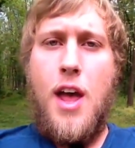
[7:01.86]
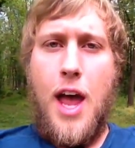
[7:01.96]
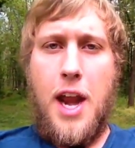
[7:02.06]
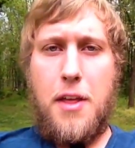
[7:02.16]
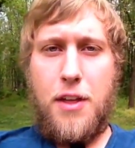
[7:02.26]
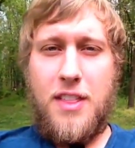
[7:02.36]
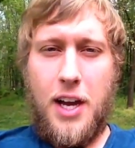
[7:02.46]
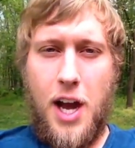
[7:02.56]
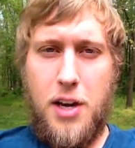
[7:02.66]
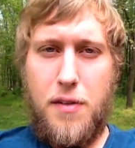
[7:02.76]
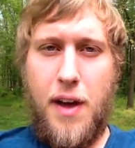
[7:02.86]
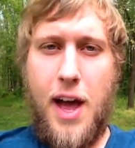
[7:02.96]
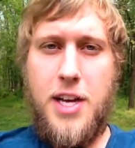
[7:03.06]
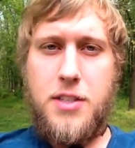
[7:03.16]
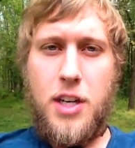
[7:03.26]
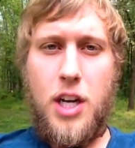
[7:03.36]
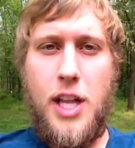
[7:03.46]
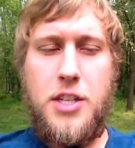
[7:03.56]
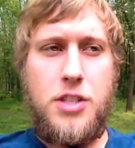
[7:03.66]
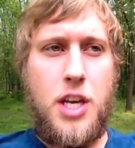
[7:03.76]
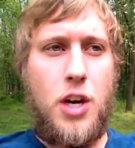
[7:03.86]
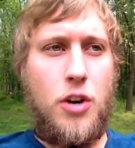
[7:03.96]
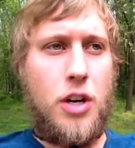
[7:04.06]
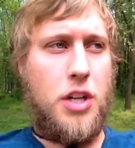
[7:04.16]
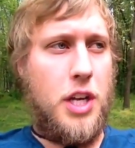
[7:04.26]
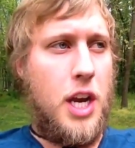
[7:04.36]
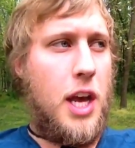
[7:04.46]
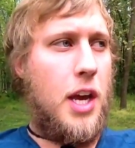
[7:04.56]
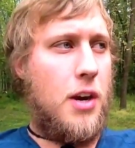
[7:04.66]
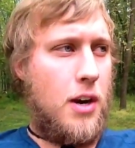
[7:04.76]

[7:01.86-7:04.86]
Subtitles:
Anything that kind of has a cleansing or cleaning